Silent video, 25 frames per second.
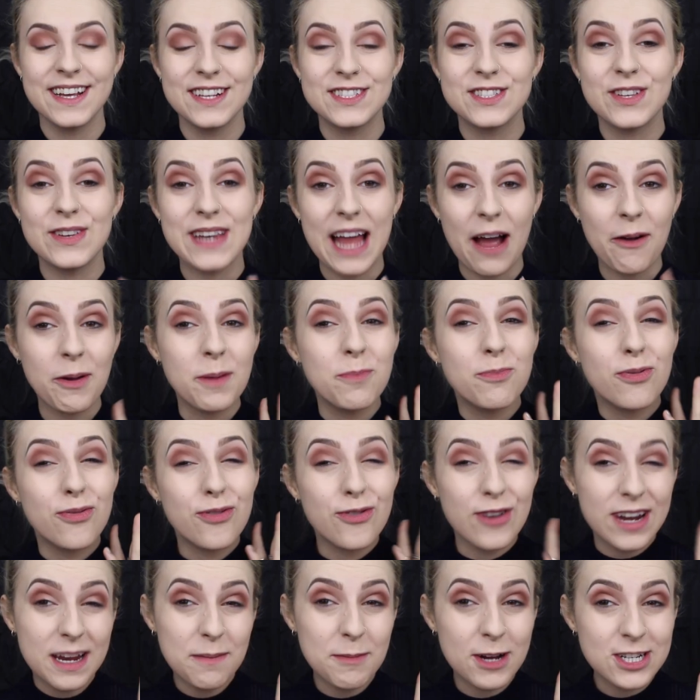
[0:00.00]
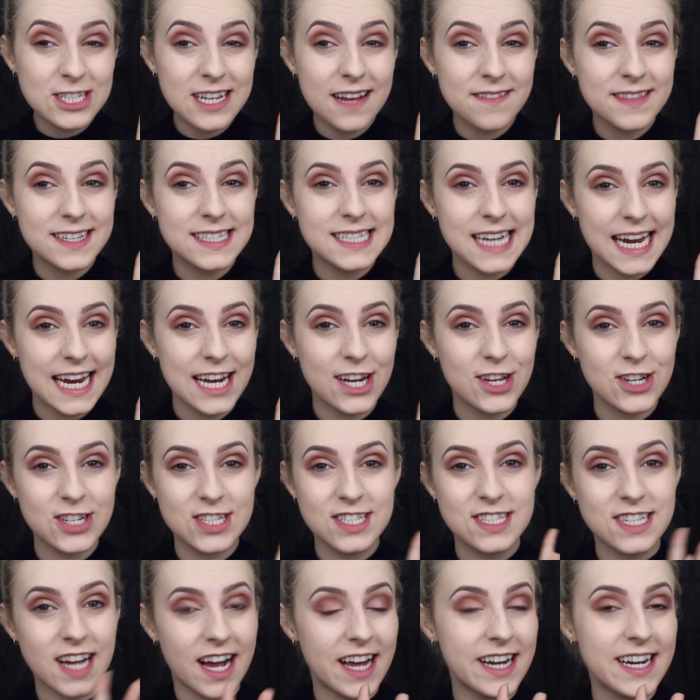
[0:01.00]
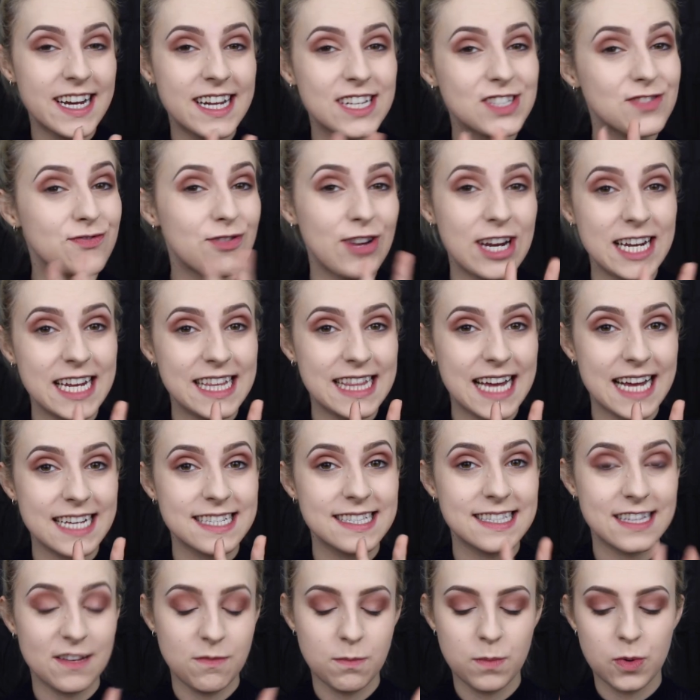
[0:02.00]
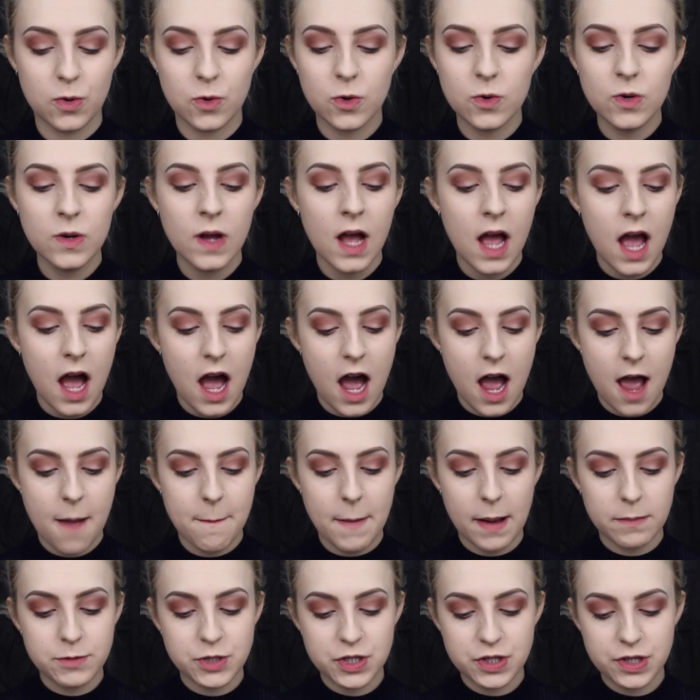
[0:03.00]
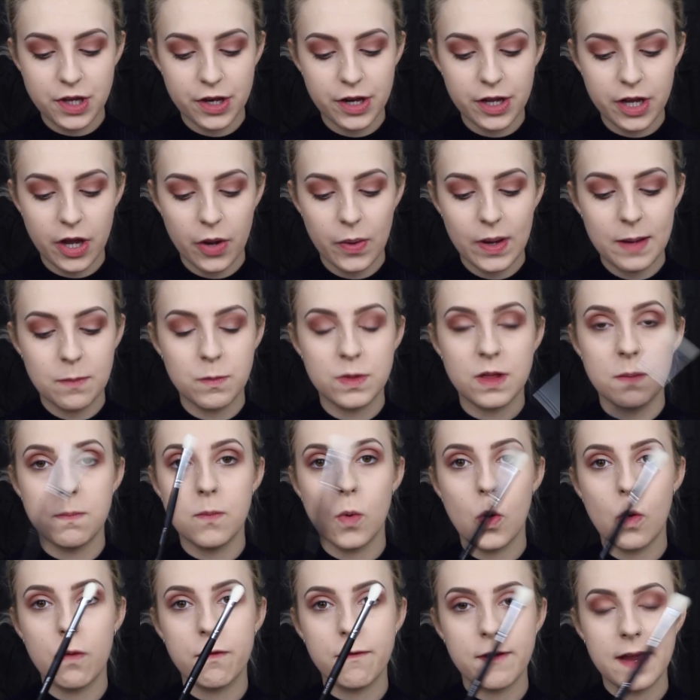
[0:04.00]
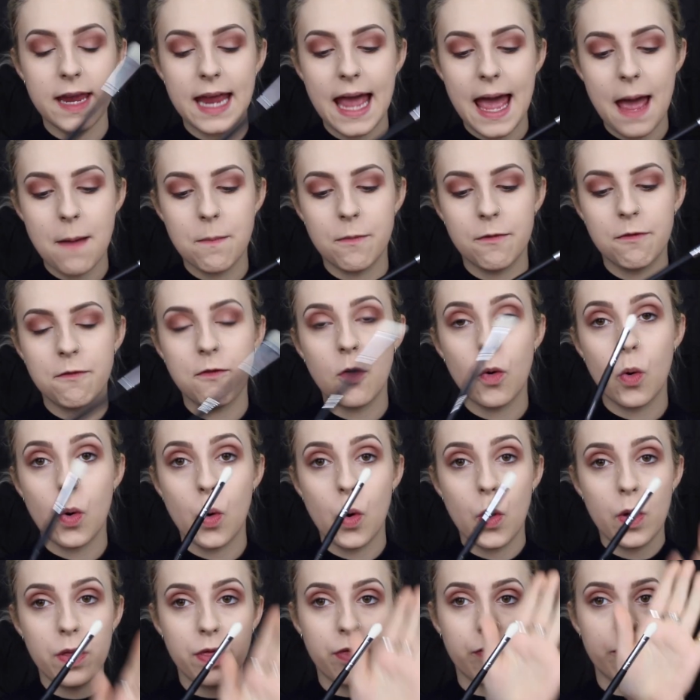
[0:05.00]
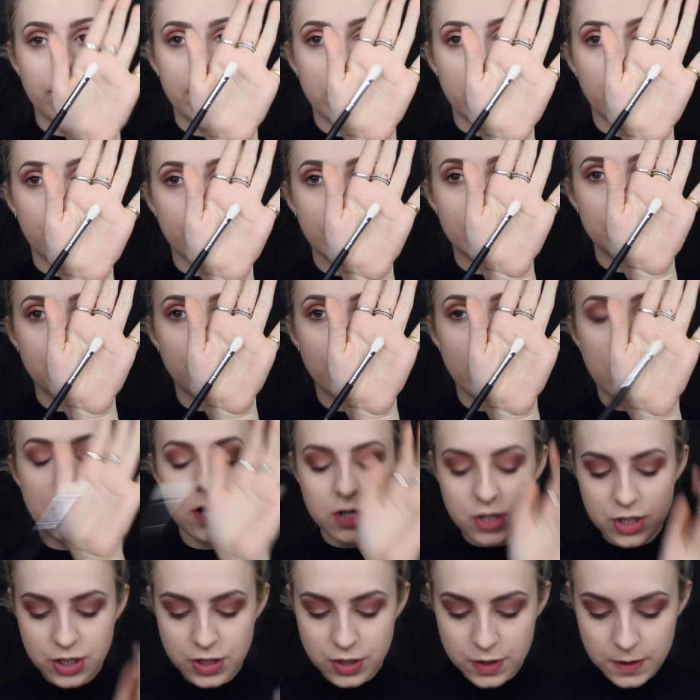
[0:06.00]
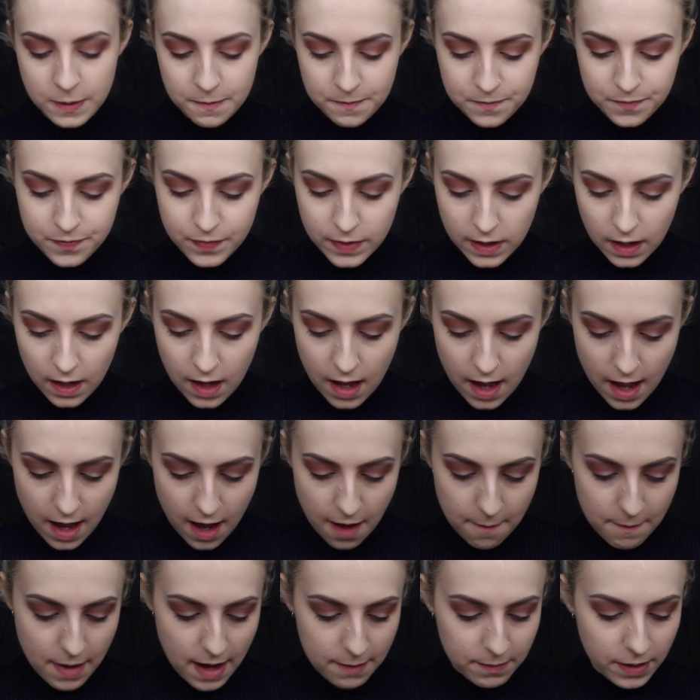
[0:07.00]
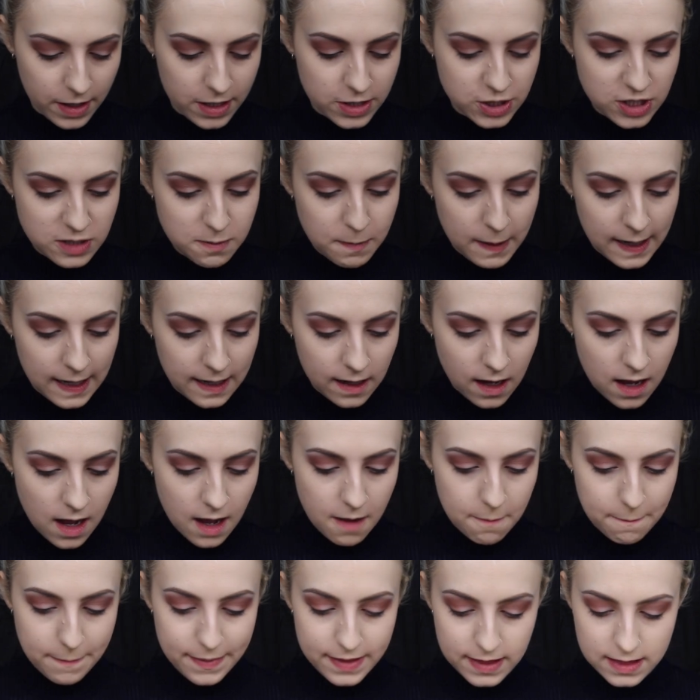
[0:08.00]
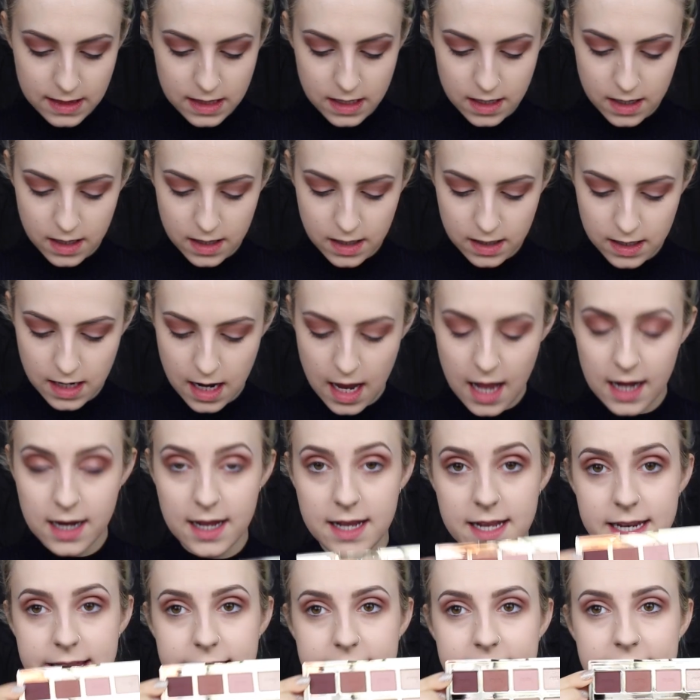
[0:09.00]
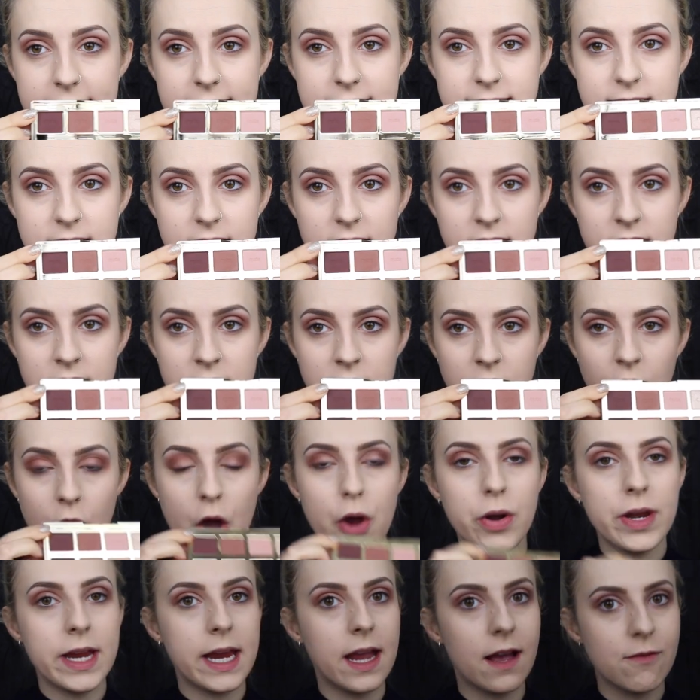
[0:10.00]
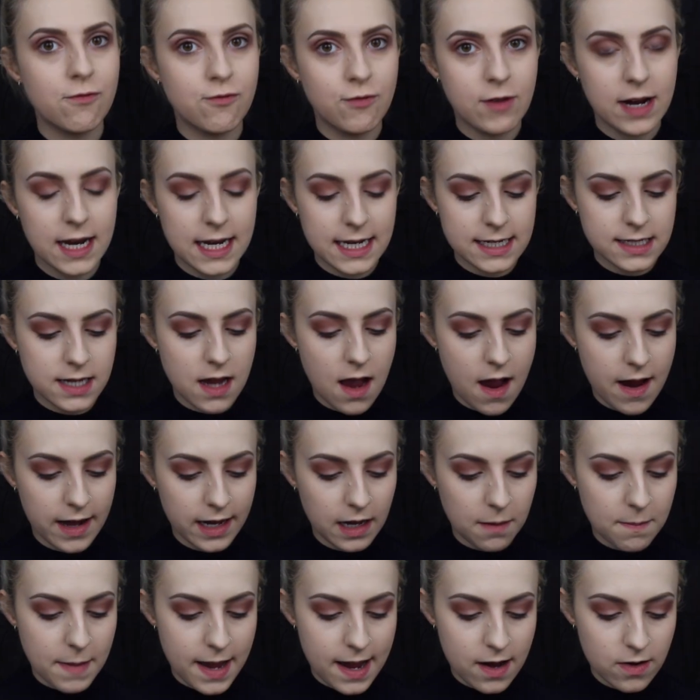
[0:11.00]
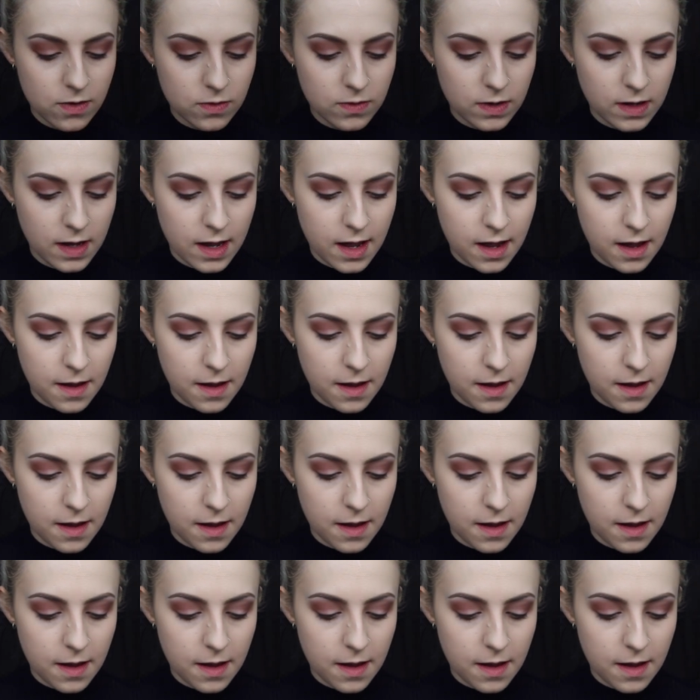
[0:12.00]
So now I pretty much have the day look done. It's really that simple. I'm just going to go in with the Morphe M433 brush. I'm going to just pick up the colour Leader, only a really tiny amount